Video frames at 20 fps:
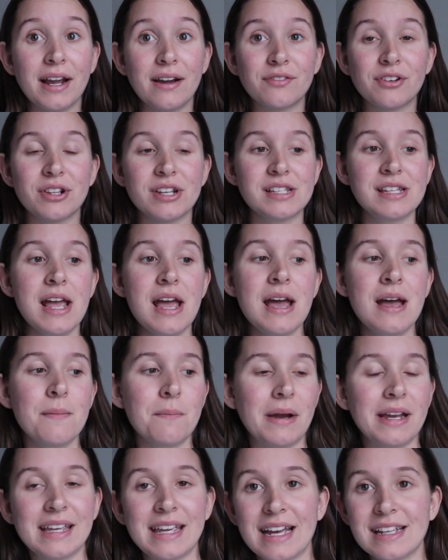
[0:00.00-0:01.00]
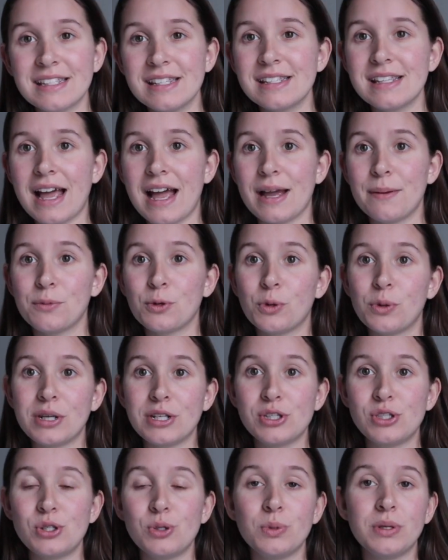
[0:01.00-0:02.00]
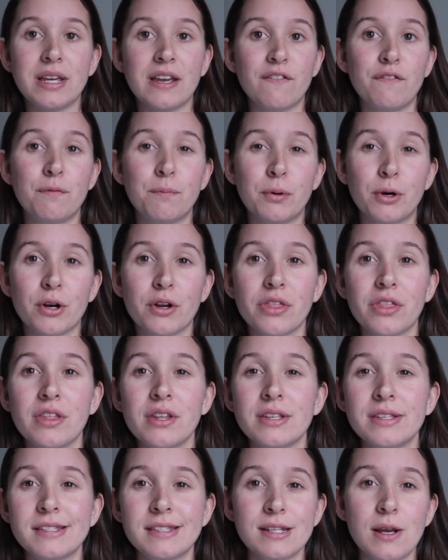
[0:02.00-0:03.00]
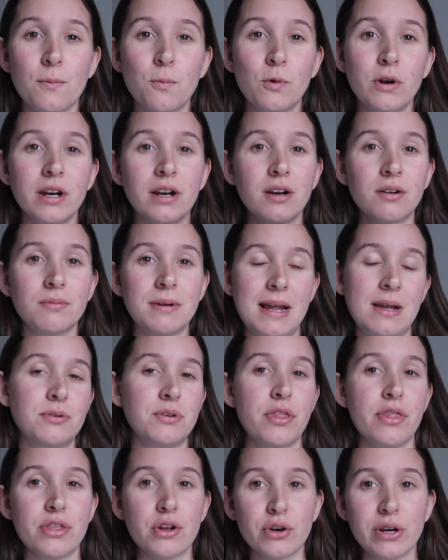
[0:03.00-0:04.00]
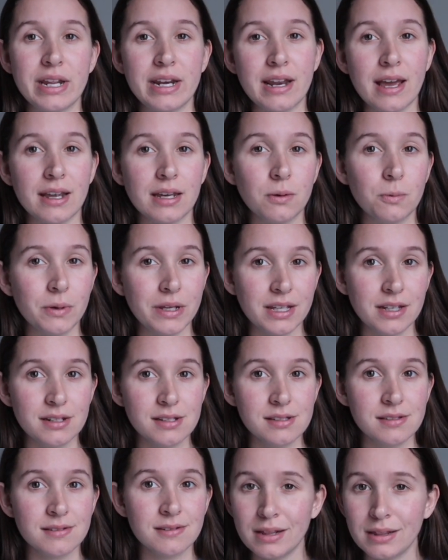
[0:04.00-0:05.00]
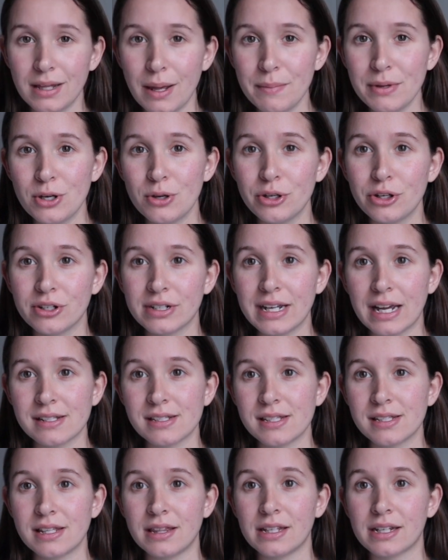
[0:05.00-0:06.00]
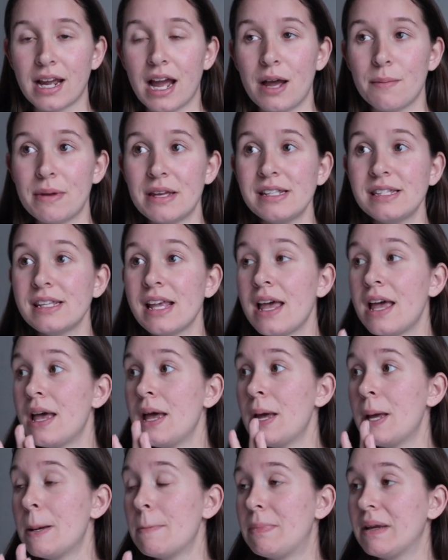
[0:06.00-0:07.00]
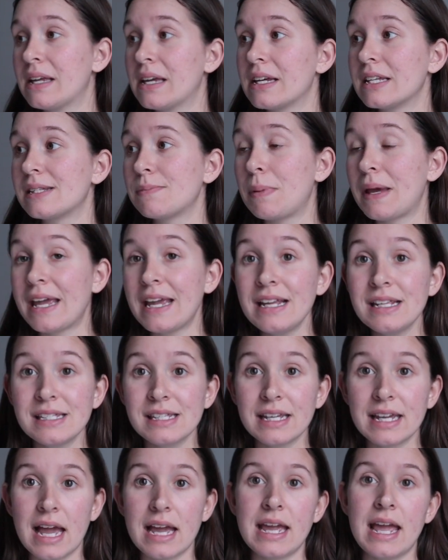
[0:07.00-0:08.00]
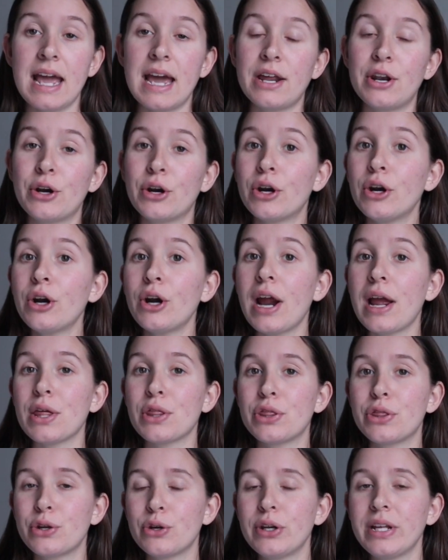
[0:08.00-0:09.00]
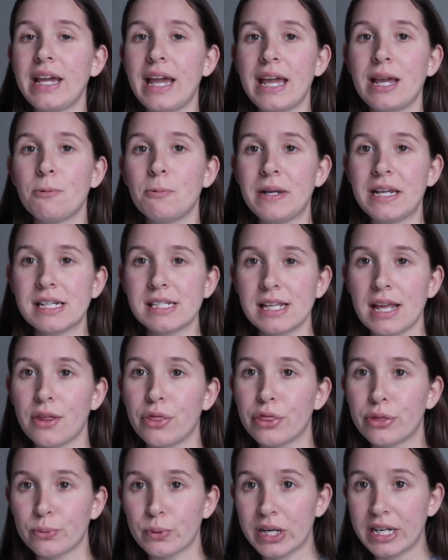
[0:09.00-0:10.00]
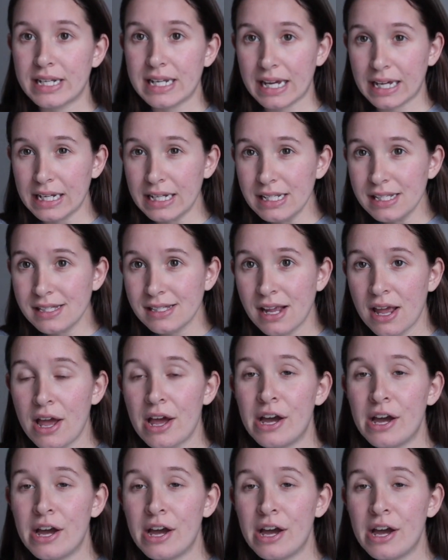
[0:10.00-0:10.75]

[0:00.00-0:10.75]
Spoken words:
after this, my guess is I'm going to give birth somewhere around 39 weeks. Let me know your guesses in the comments. Because Paisley, I had her at 38 weeks and 3 days.